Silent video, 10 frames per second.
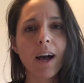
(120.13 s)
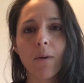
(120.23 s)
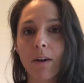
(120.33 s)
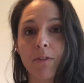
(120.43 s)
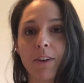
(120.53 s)
how
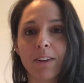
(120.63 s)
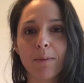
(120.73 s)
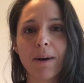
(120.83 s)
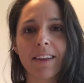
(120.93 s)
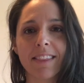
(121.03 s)
I feel
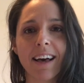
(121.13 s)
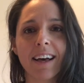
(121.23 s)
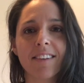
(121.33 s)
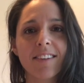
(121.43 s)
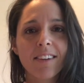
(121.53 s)
about
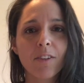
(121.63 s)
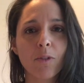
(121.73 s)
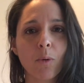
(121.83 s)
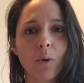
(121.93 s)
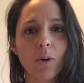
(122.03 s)
that
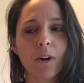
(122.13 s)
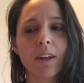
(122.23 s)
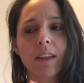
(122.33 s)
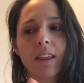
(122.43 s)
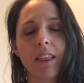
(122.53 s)

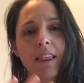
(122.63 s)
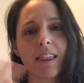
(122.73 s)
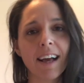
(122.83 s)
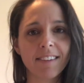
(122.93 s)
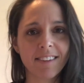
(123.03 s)
toward
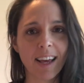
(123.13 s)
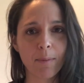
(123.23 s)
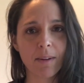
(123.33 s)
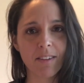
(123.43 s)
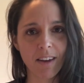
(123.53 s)
that
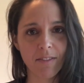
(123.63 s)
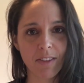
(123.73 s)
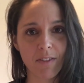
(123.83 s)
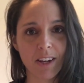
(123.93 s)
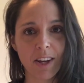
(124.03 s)
segment of
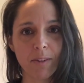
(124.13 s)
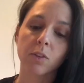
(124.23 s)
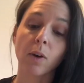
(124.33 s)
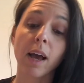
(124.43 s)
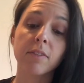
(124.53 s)
the video.
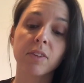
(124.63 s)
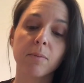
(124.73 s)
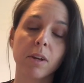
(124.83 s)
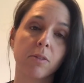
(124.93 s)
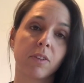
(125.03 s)
So I have some
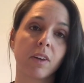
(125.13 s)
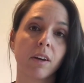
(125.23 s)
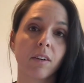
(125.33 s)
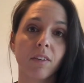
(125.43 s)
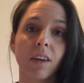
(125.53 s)
notes
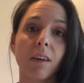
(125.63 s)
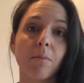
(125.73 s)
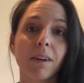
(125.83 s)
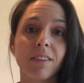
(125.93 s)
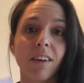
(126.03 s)
here to keep
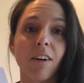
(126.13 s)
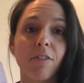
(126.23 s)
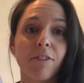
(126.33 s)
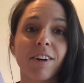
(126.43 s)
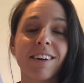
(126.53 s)

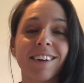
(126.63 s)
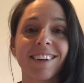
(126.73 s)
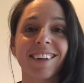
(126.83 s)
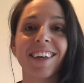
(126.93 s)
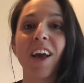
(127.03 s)
myself
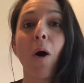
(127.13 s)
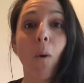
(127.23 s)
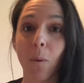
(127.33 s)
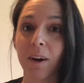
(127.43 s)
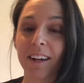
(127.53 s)

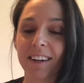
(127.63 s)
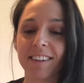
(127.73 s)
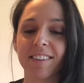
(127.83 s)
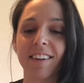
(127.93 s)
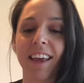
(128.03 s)

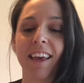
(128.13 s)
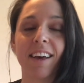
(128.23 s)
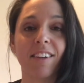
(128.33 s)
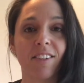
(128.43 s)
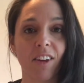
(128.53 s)
organized
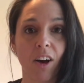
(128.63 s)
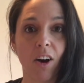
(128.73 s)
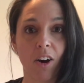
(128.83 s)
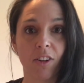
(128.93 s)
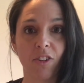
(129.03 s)
and
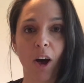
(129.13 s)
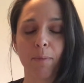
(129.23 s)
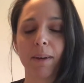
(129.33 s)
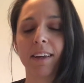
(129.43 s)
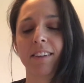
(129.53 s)
on
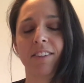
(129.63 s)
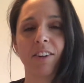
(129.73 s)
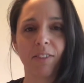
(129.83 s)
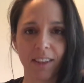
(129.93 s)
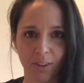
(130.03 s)
topic,
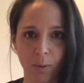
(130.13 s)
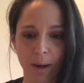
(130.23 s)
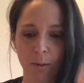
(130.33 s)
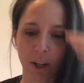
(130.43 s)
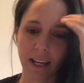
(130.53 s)
so that's why
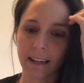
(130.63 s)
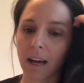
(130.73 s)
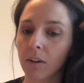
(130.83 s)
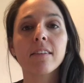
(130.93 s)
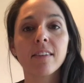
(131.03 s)
I'm looking
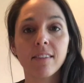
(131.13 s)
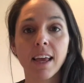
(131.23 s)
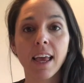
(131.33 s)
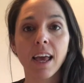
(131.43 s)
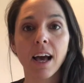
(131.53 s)
down.
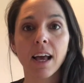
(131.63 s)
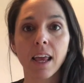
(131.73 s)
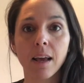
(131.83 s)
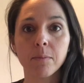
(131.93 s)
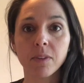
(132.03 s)
Today I
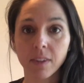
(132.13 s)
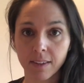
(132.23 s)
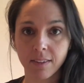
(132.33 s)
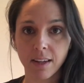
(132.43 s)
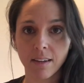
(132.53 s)
am
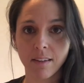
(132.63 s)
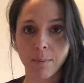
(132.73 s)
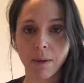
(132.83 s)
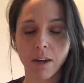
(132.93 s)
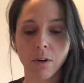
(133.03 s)
16
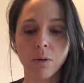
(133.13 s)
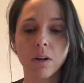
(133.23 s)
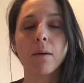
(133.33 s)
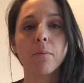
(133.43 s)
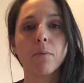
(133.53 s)
DPO.
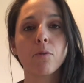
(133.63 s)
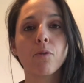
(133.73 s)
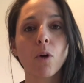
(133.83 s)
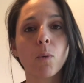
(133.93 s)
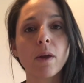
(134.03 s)
I'm
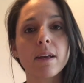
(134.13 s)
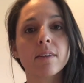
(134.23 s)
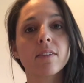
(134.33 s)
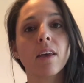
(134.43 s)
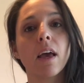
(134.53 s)
4
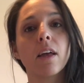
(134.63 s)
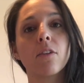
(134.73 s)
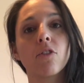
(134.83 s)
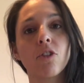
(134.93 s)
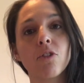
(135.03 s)
weeks
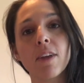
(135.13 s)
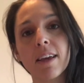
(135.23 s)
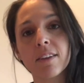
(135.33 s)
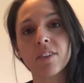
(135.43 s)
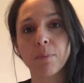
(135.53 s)
and 2
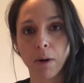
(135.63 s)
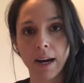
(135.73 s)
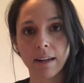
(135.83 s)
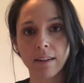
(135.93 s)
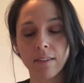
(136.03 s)
days
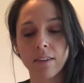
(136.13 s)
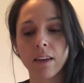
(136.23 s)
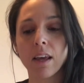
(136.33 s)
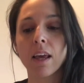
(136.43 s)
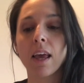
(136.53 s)
pregnant,
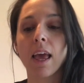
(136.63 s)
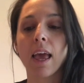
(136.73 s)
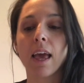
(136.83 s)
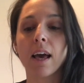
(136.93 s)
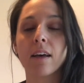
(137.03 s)

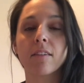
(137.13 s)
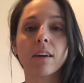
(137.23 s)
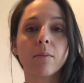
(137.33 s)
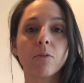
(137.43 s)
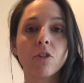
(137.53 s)
and I
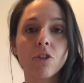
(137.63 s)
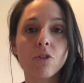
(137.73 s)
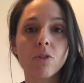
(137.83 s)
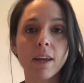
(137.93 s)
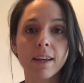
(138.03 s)
am
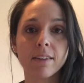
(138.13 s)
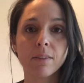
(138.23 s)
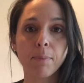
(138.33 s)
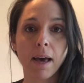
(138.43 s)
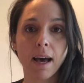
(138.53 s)
2 days
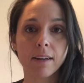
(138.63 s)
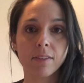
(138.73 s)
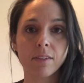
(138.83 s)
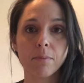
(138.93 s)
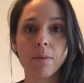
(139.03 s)

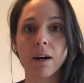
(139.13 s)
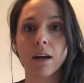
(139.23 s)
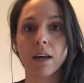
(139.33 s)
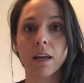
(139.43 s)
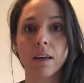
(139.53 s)
past
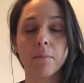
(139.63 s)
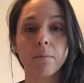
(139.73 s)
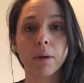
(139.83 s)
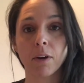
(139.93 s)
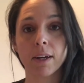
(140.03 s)
my
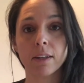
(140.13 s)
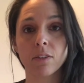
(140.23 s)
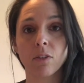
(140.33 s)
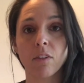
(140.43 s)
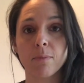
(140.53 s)
period.
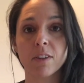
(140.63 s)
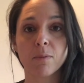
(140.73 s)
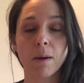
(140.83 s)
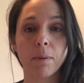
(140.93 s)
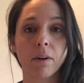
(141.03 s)
So I've missed
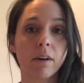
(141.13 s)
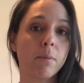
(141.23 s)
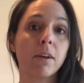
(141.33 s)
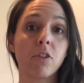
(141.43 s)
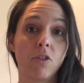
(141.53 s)
my period
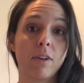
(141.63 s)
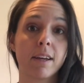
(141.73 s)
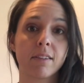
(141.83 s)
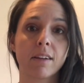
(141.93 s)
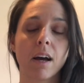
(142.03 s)
by 2
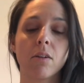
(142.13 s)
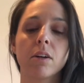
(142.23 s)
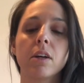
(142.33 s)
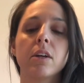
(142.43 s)
days now.